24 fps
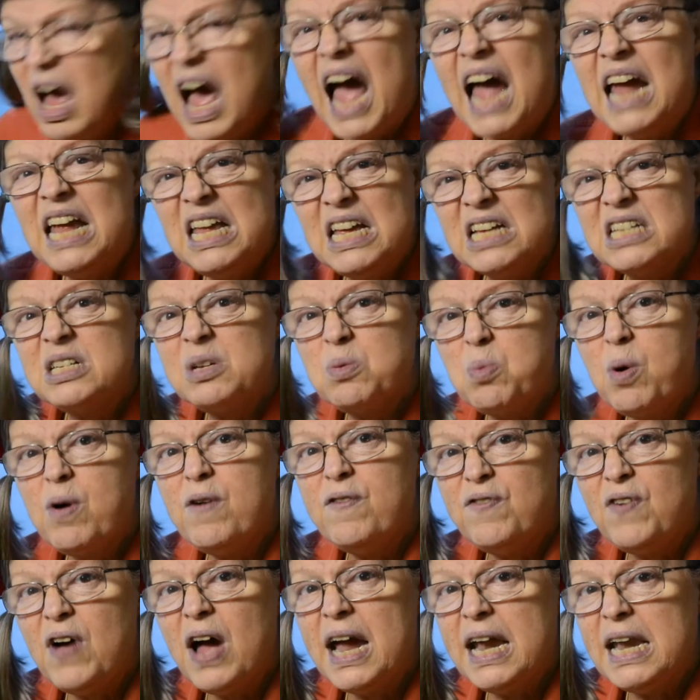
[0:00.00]
I guess we'll
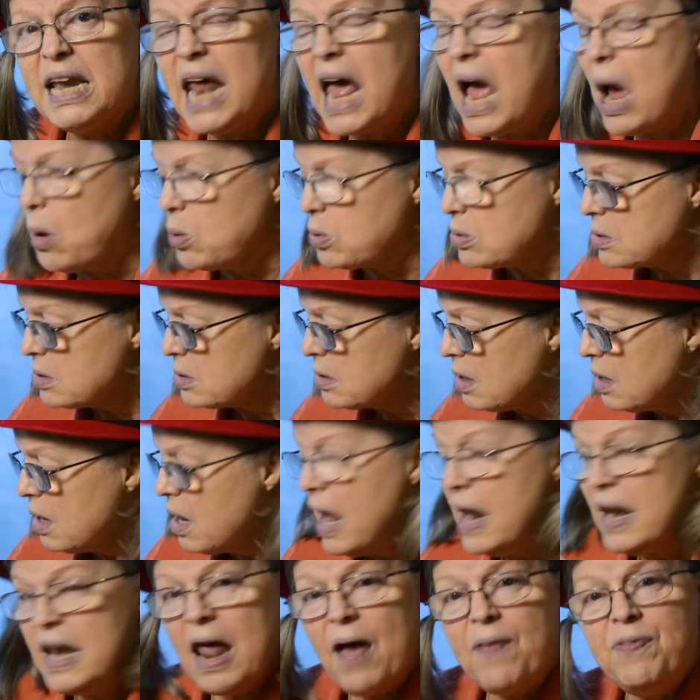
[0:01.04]
find out.
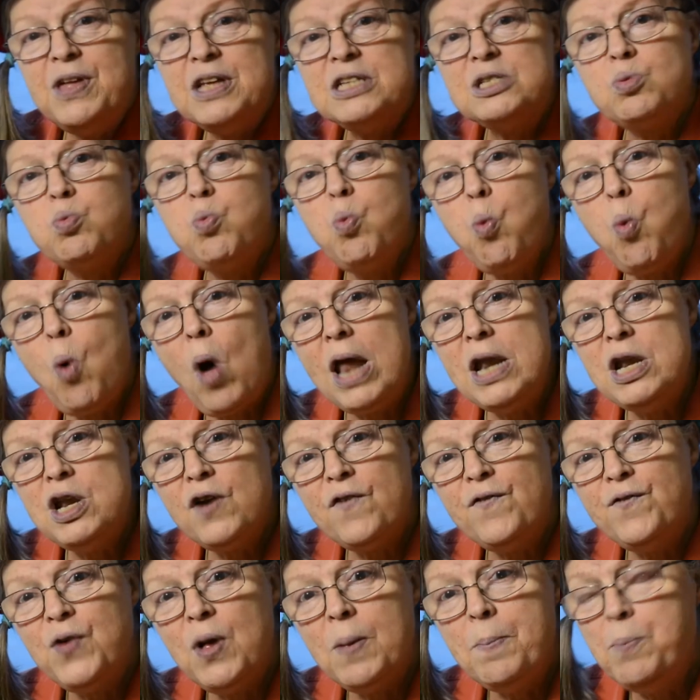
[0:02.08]
Now, this
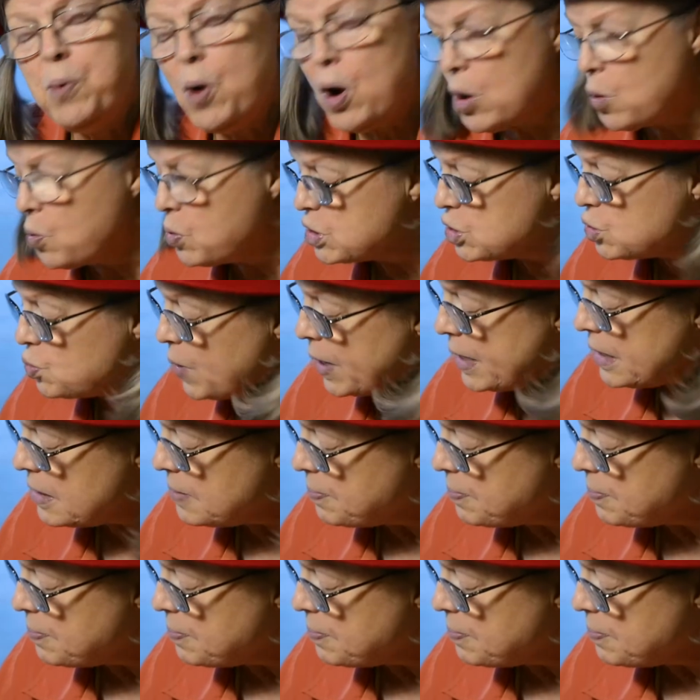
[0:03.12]
wonderful book was written